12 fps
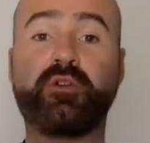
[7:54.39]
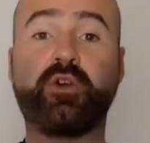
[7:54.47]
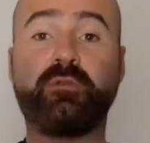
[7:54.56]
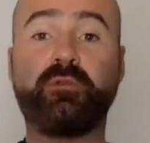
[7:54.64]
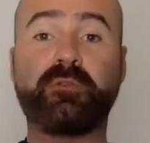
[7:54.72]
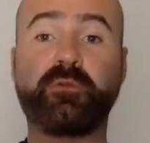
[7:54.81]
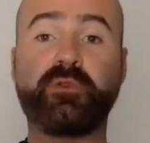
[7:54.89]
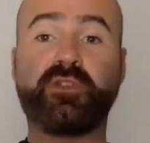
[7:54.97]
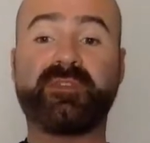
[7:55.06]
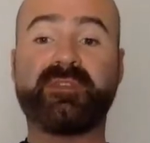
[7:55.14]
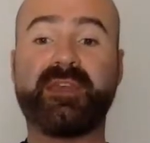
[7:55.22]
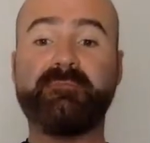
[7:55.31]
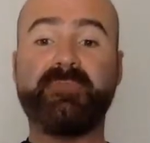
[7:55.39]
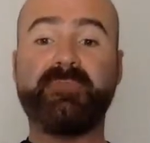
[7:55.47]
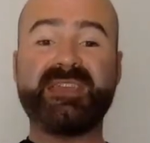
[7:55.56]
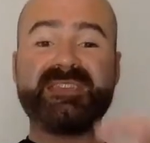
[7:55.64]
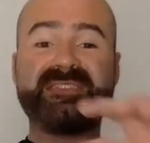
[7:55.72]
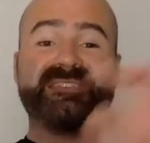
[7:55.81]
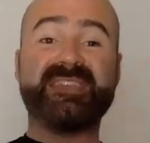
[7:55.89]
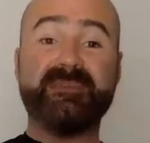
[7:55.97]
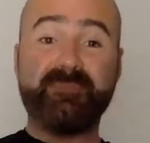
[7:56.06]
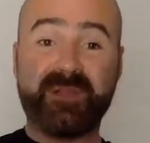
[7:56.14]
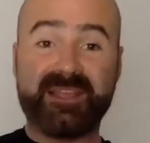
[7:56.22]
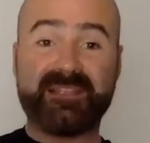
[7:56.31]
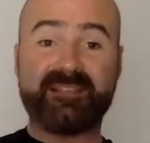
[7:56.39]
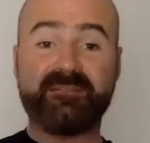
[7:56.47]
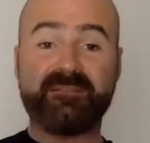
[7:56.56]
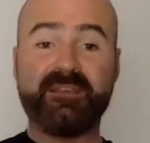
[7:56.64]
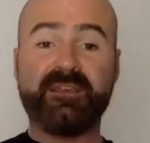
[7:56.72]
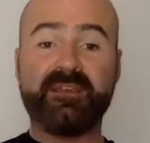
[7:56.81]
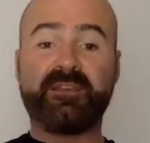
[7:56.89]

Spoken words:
goals which are set may dip a little.